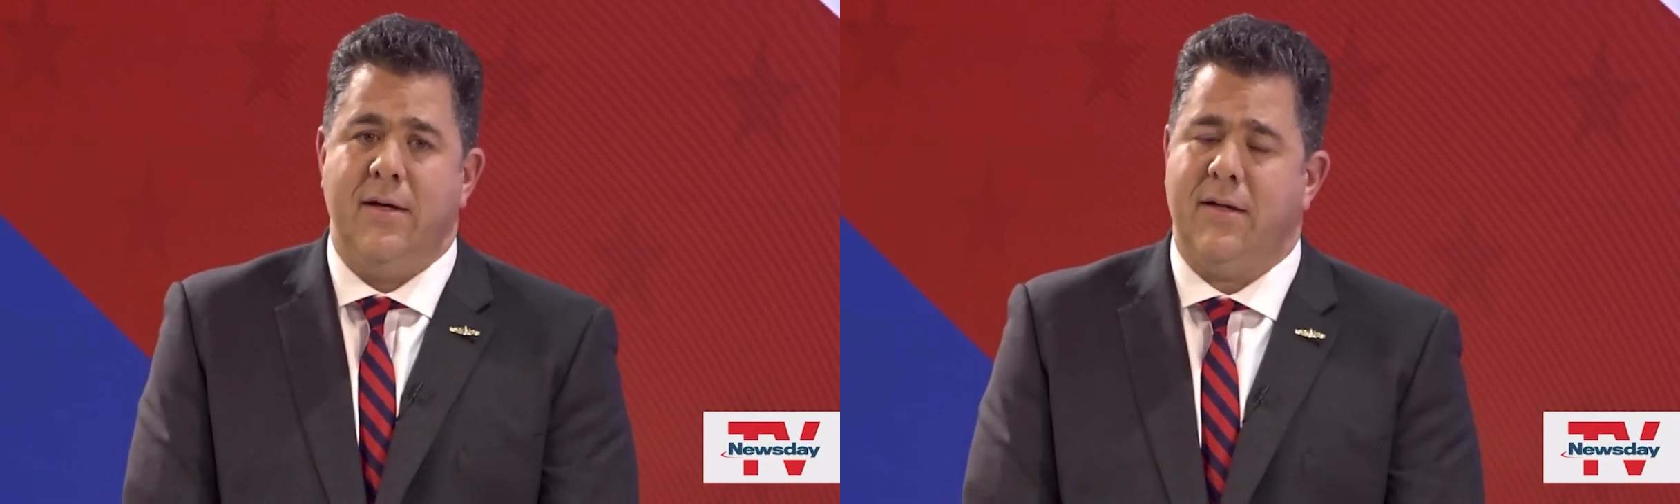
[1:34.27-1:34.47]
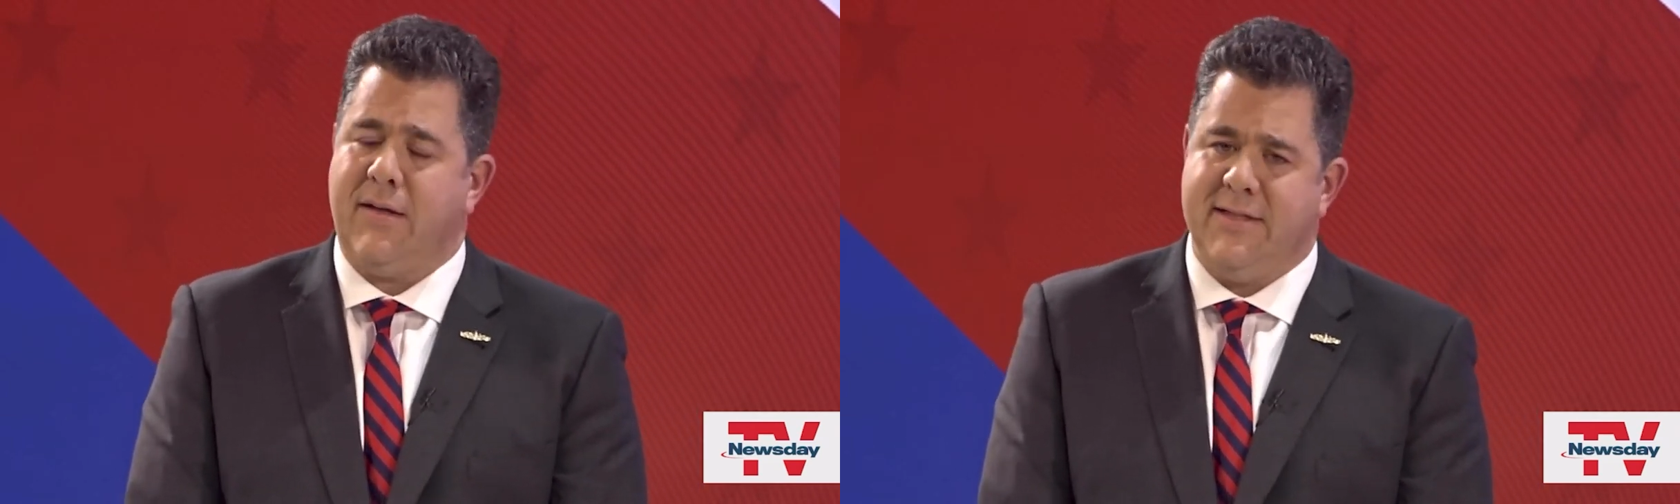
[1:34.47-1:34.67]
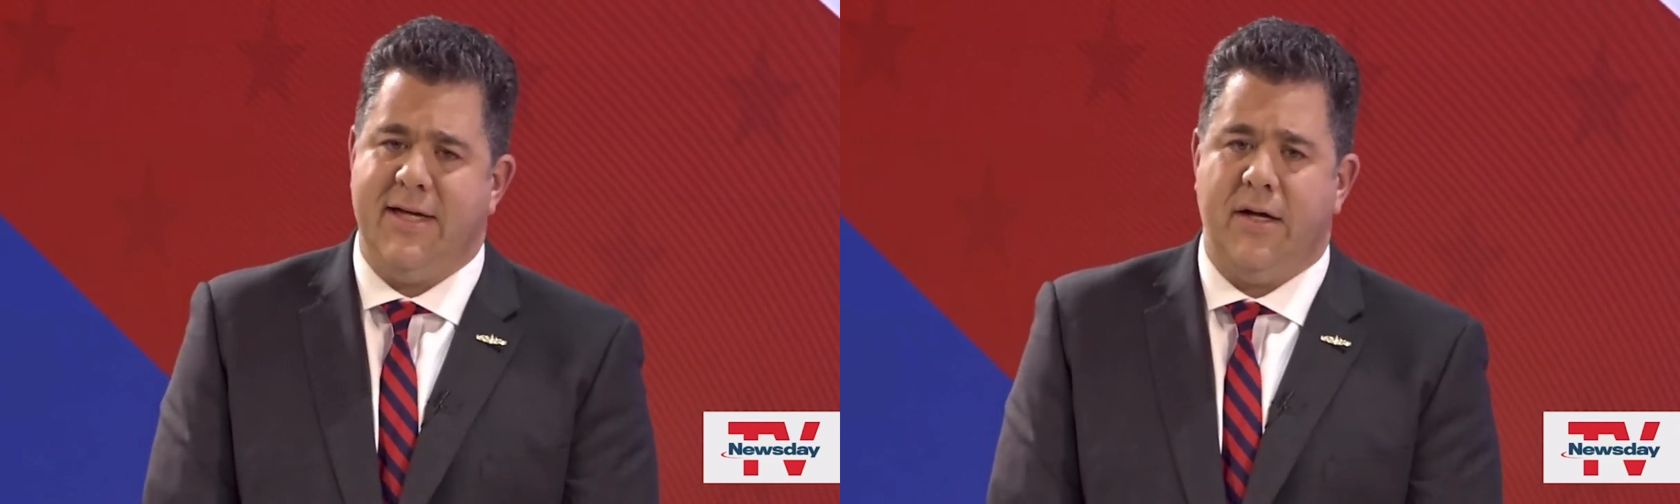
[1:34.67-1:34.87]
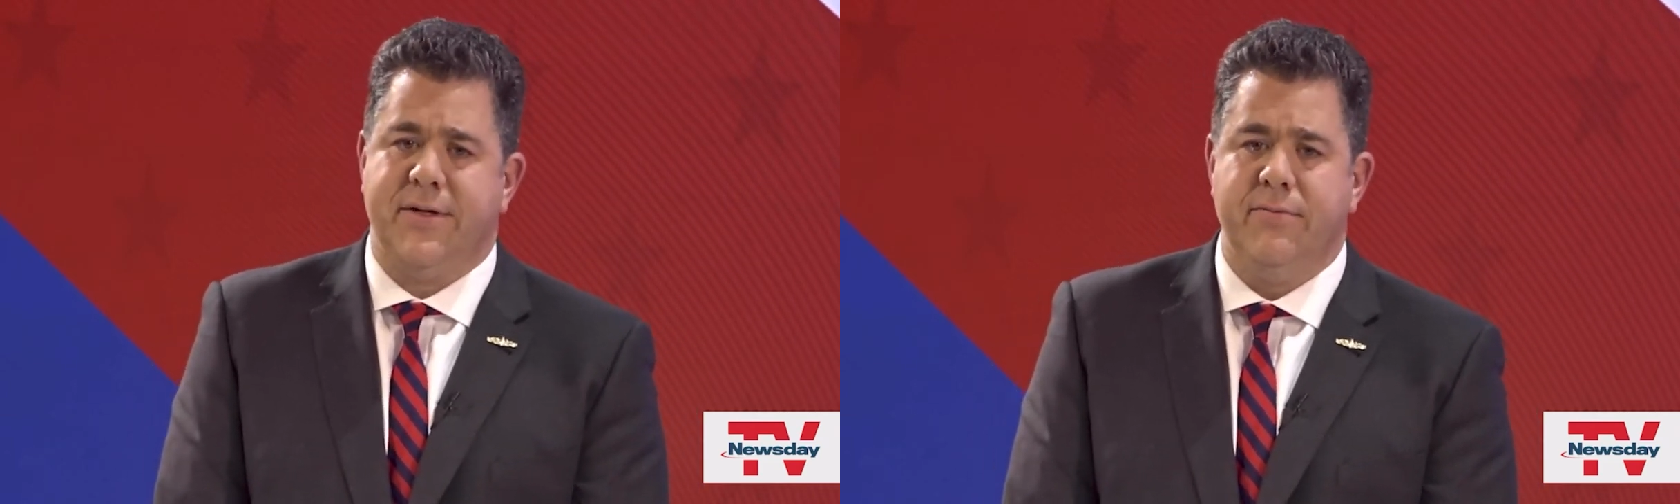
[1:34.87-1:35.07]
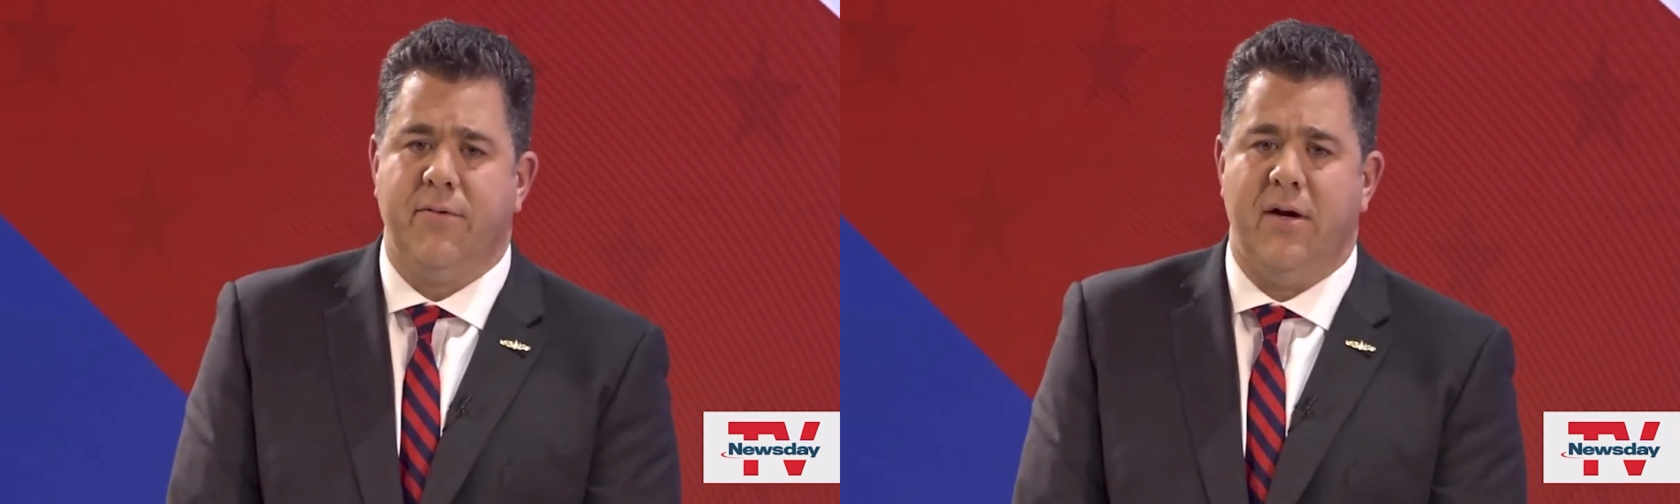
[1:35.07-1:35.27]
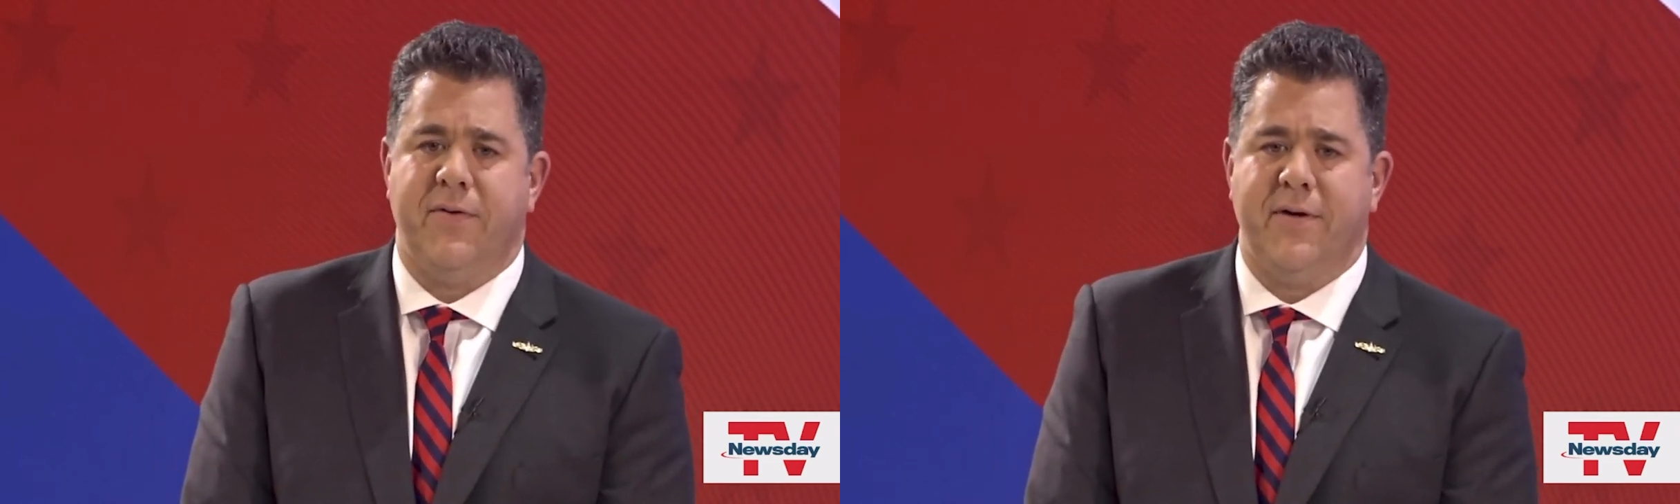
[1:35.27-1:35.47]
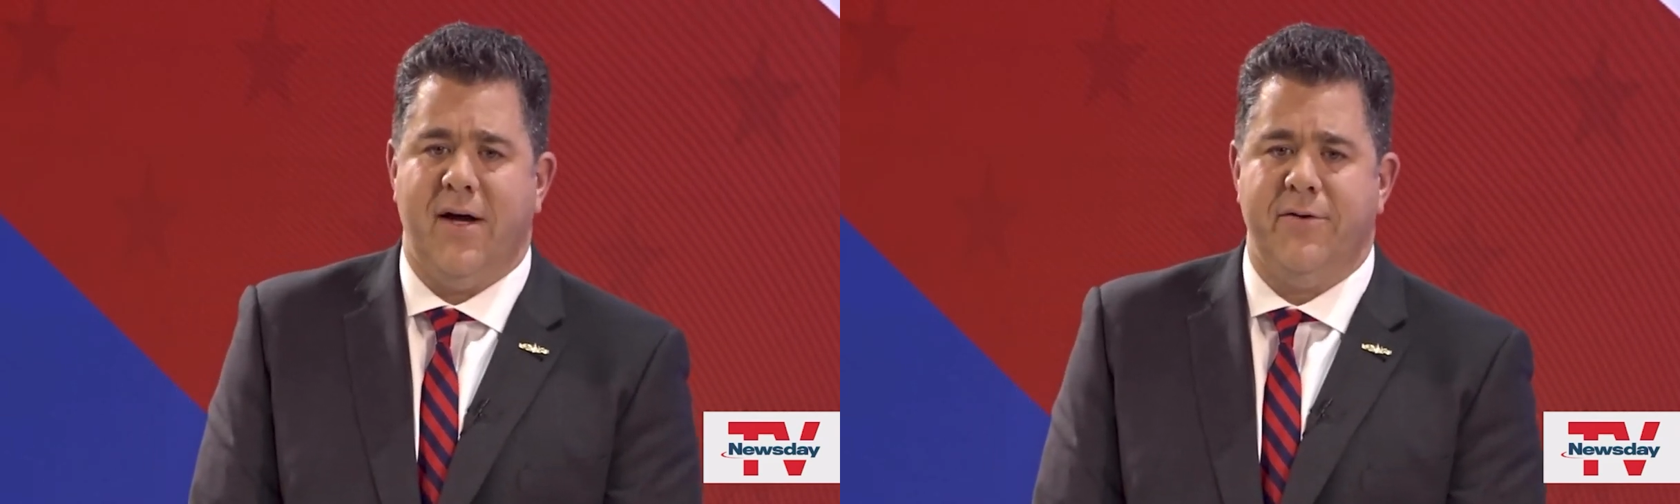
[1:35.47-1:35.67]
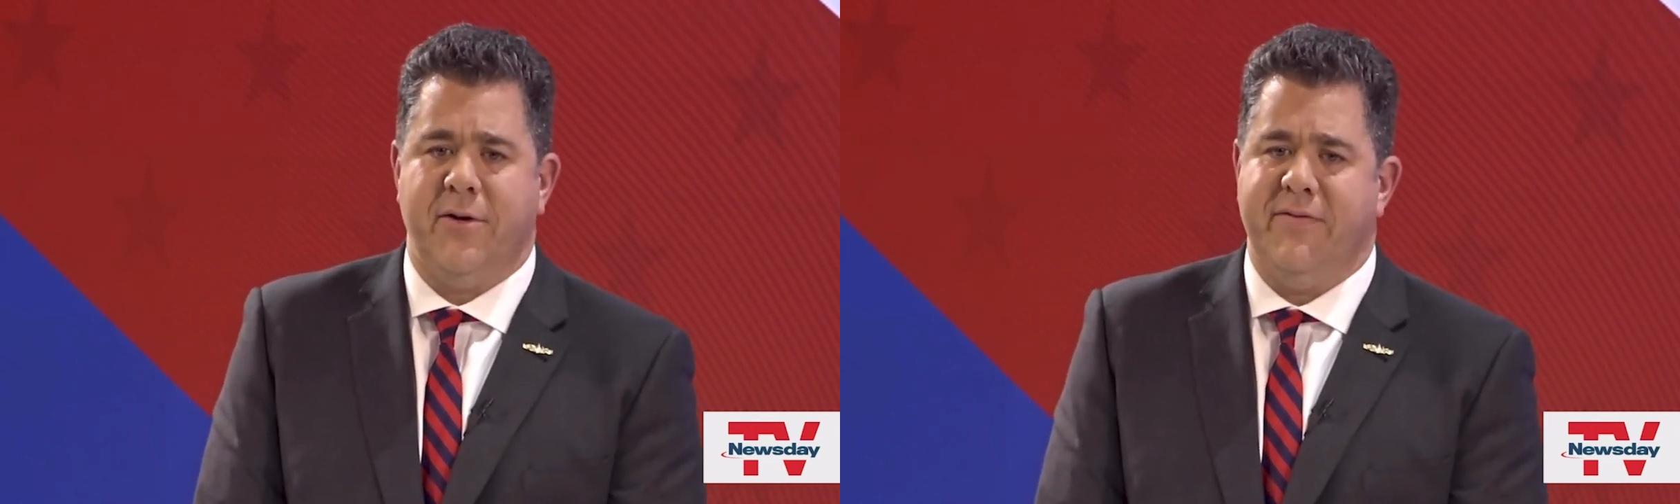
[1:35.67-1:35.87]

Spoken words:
Lee Zeldin, running for governor,